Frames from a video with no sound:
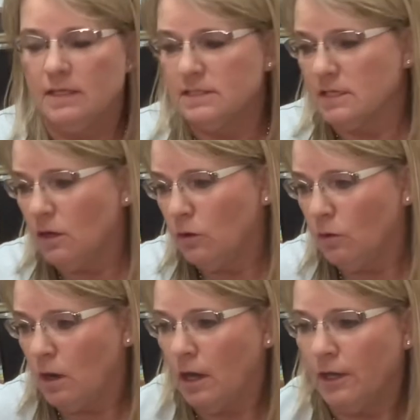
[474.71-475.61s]

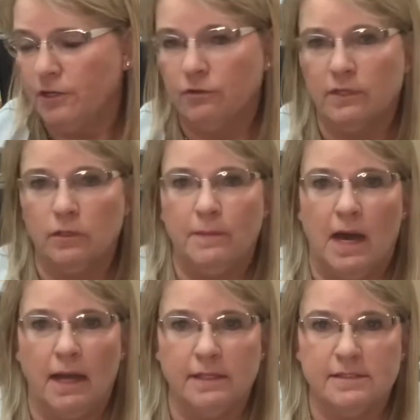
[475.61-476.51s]
So on your little
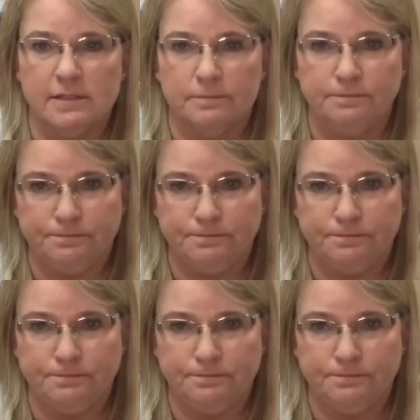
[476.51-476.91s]
box,